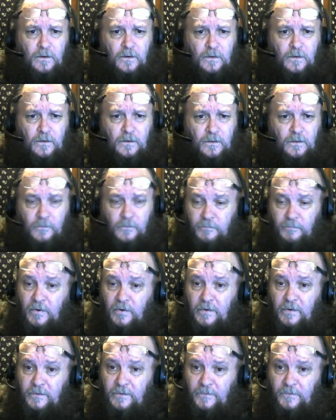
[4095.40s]
On
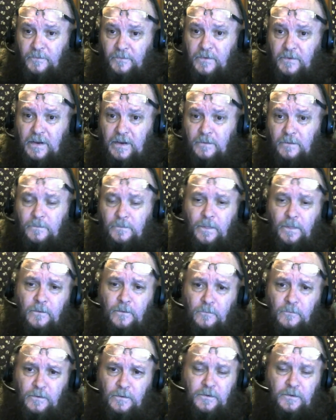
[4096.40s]
part 3,
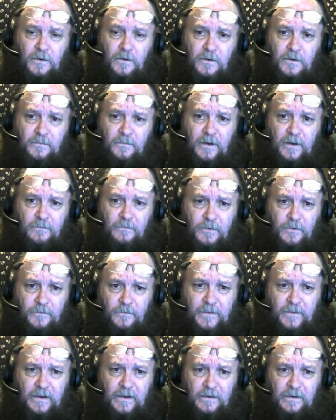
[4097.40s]
we'll talk about
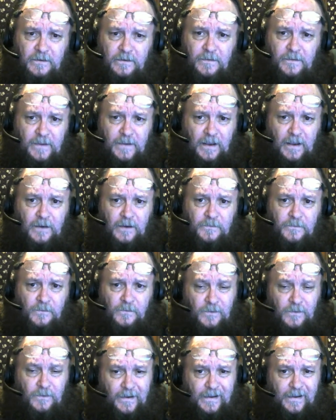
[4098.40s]
moving into the
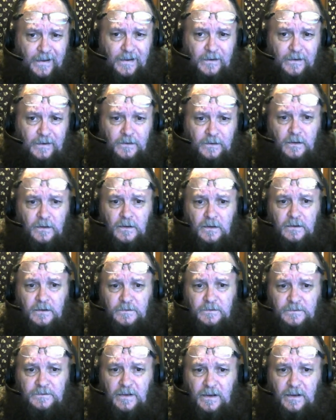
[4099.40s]
astral and
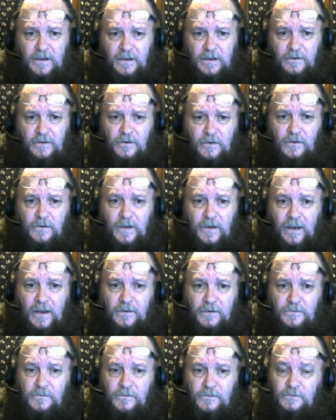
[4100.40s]
seeing your
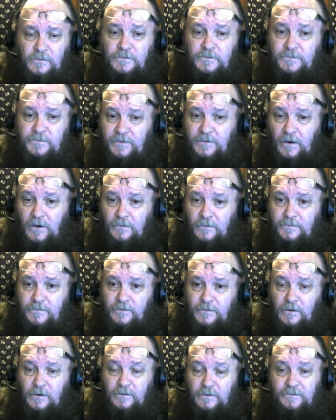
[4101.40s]
astral self.
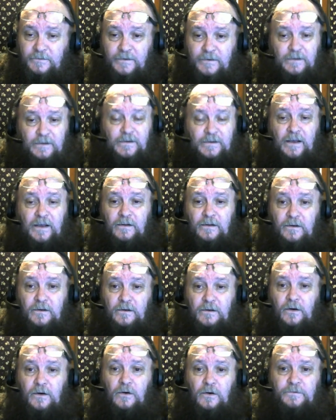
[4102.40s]
Sean says, I
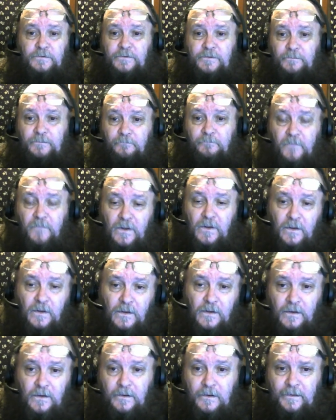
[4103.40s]
look awesome.
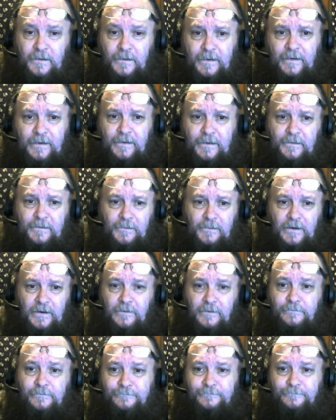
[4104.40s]
There
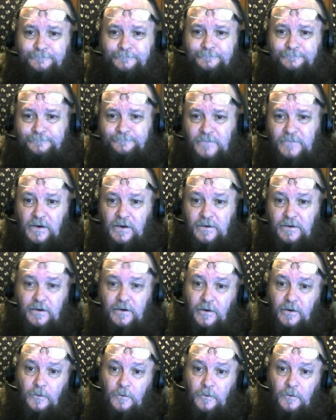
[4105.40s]
you go.